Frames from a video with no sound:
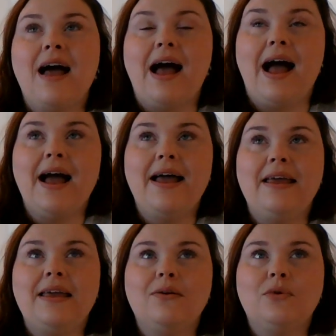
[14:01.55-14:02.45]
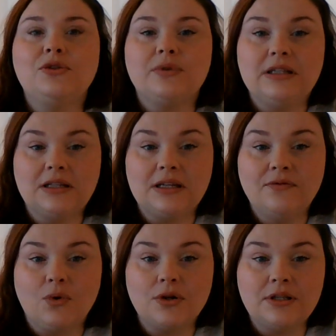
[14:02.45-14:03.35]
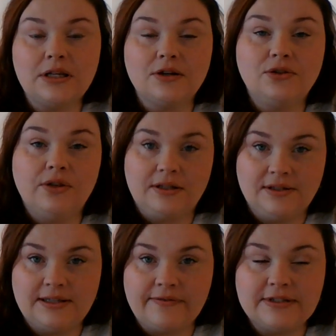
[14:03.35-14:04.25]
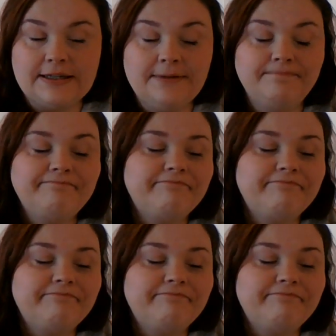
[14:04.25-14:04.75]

I was really looking forward to the year 2017.